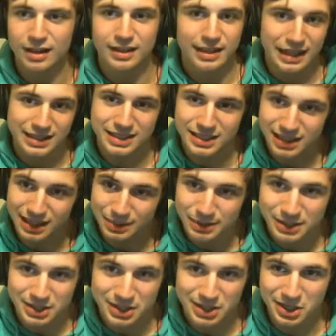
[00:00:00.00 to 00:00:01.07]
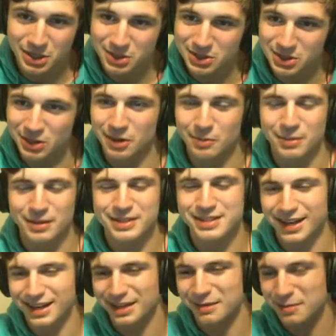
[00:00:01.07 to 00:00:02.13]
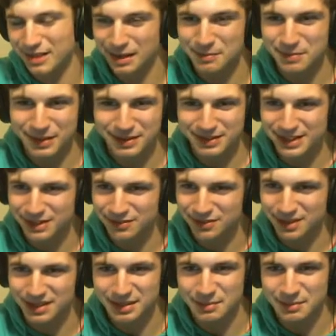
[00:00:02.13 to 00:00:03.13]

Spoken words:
yes, he's going to be tier 2 sooner, but it's not going to be that big of a difference.